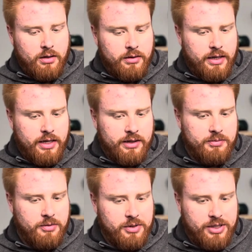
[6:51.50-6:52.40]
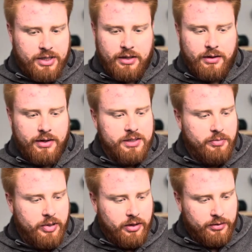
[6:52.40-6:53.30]
yeah, that's pretty much it on this
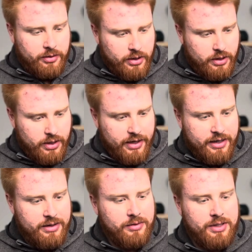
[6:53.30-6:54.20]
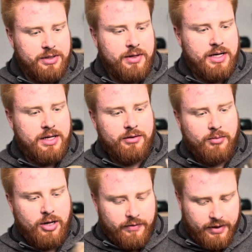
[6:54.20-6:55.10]
belt. I didn't really do any other
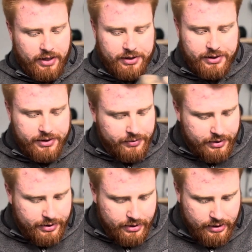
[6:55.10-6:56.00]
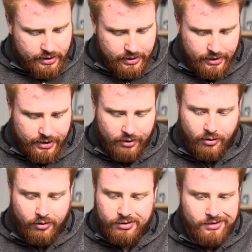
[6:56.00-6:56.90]
modifications to it at
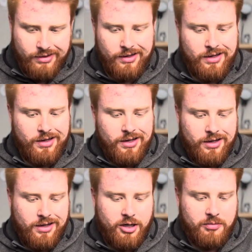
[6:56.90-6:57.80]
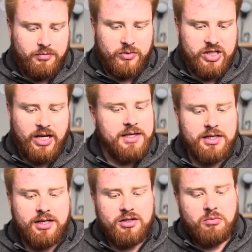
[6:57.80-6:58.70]
all.
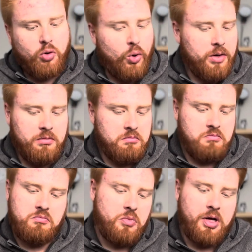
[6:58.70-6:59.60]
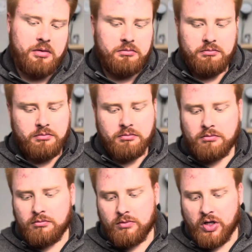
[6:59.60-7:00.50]
Sizing is important, but
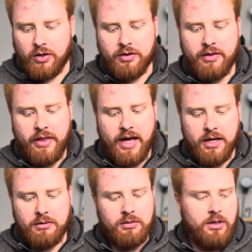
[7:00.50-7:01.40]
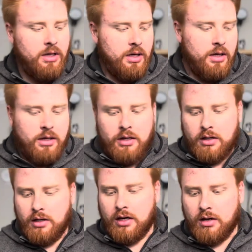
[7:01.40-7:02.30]
other than that,
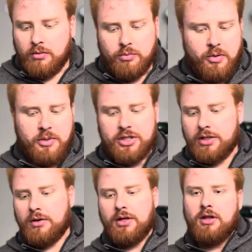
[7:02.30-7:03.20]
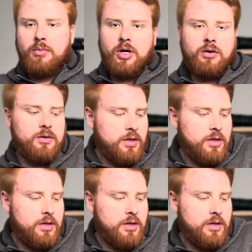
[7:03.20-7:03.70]
we'll pretty much just go to the other belt.